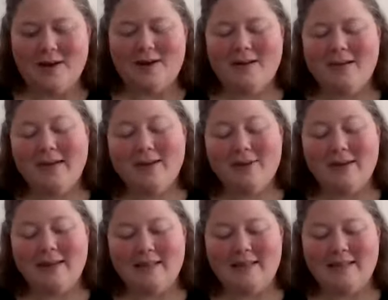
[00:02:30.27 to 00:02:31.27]
On
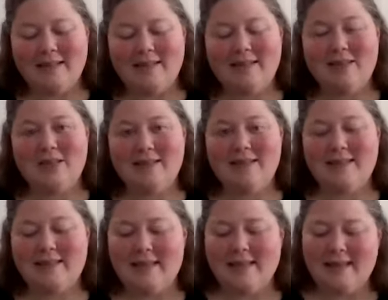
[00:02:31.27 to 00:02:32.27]
hearing this,
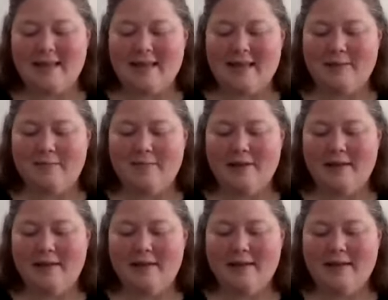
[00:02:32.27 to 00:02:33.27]
Jesus said to them,
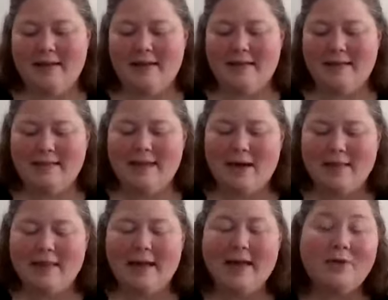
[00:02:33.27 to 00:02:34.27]
"It is
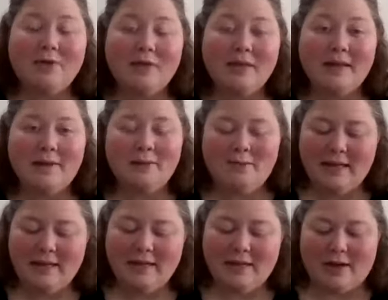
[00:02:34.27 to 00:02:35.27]
not the healthy who
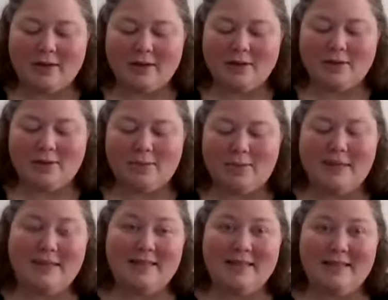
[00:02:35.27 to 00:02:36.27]
need a doctor,
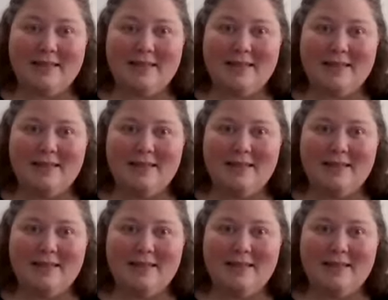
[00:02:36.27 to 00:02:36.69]
but the sick.